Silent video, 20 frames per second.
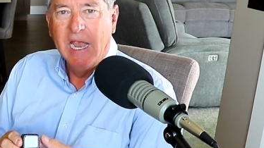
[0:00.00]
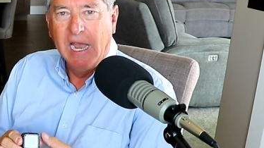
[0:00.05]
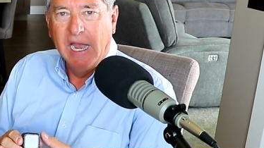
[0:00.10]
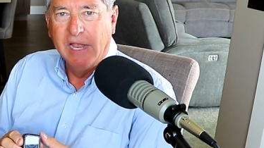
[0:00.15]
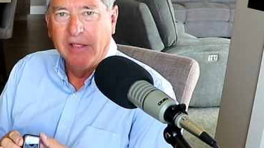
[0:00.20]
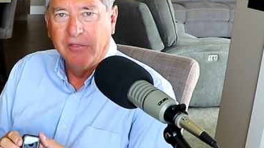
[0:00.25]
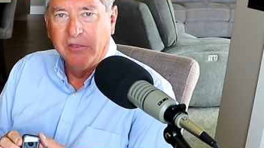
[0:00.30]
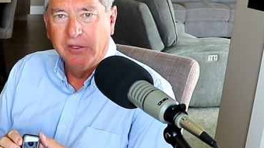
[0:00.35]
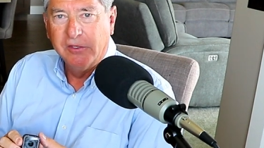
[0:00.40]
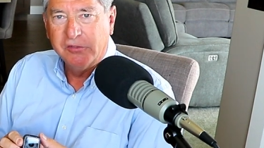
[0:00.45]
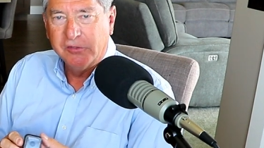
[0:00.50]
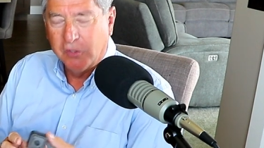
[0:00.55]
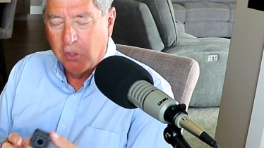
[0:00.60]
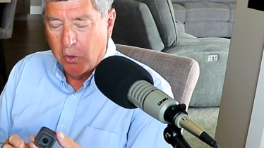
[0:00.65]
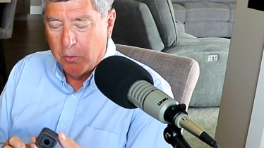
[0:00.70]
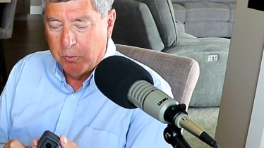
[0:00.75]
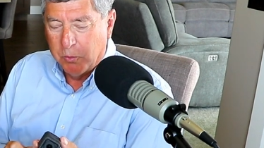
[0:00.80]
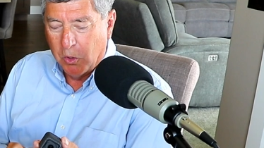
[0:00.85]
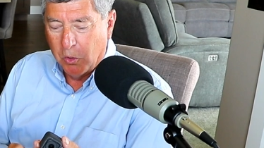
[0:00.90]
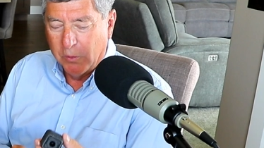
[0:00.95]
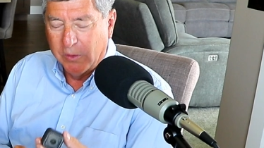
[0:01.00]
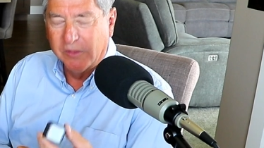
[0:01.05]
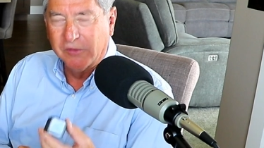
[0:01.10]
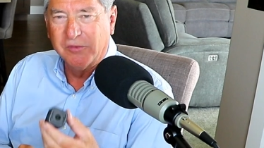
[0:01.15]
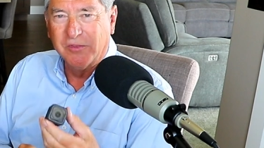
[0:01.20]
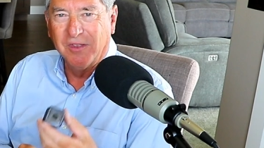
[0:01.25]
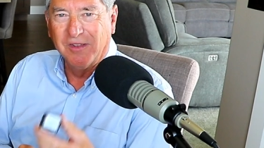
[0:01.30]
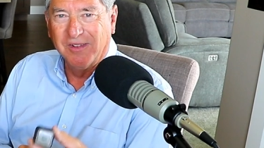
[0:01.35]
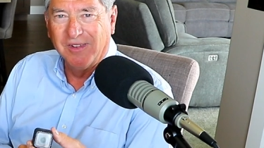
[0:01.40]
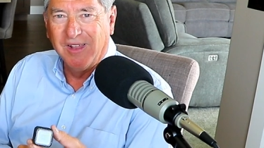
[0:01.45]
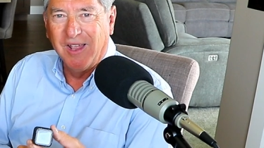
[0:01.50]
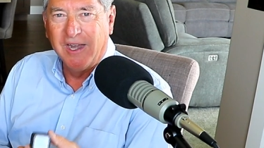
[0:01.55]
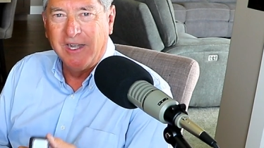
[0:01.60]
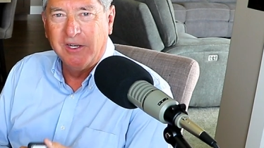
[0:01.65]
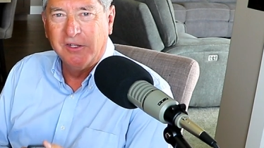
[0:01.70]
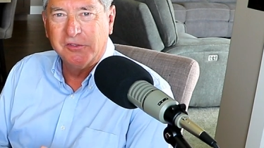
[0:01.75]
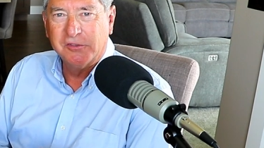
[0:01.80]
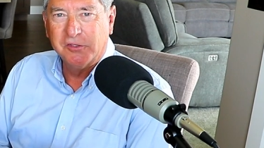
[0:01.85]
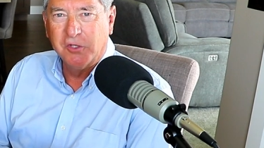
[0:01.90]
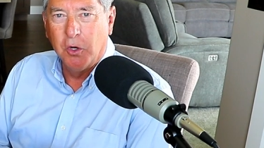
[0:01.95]
And this GoPro is the
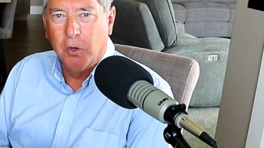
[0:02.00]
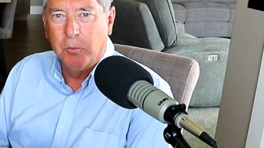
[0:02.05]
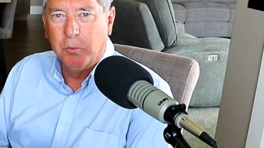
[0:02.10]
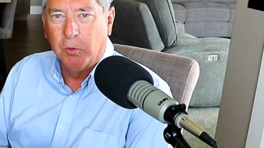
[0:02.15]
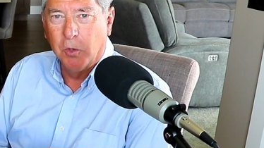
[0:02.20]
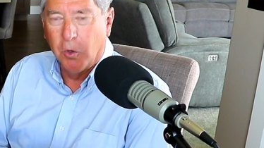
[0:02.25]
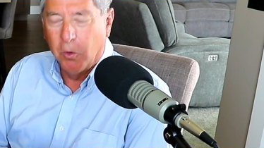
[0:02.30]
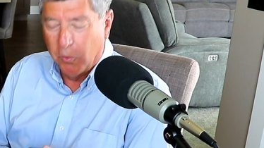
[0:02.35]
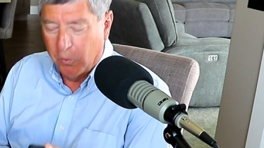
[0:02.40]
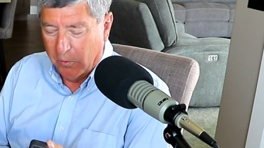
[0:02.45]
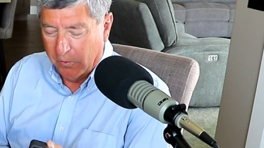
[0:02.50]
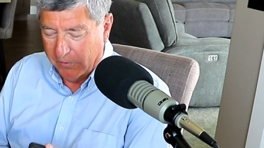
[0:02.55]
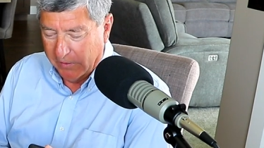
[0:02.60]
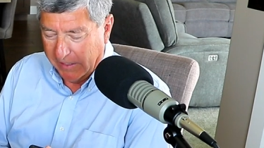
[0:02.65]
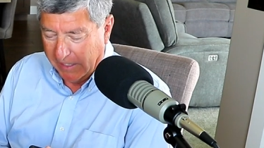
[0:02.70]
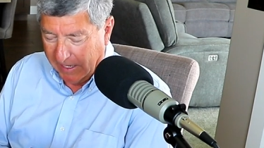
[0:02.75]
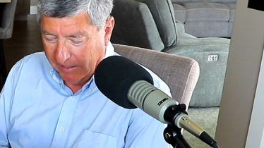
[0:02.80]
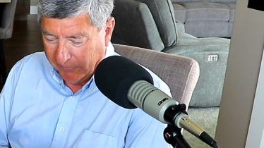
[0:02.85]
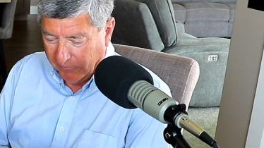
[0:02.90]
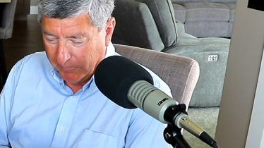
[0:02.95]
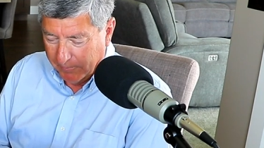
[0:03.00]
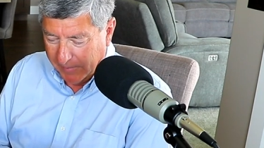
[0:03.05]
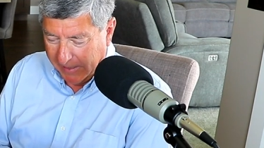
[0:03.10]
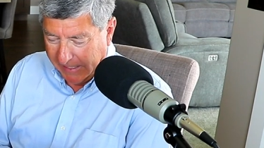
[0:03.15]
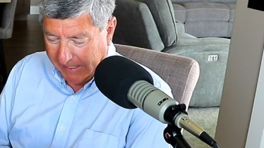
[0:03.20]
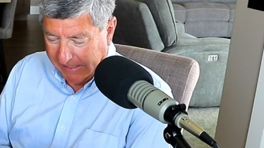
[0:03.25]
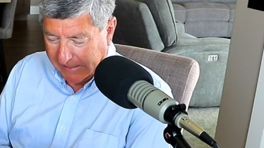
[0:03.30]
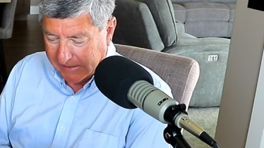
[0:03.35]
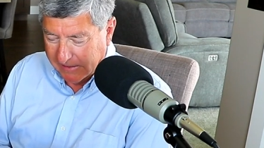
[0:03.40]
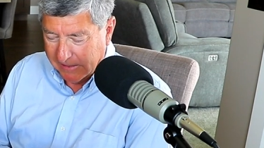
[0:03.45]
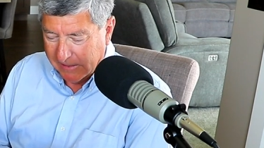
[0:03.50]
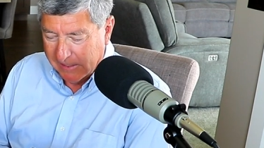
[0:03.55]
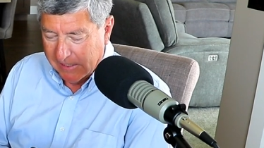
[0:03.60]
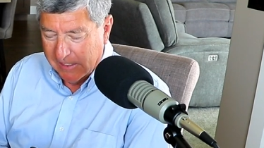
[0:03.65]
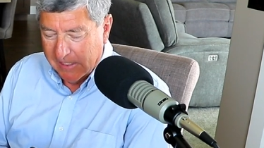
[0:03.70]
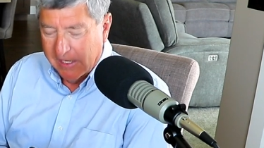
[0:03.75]
lightest GoPro they ever made.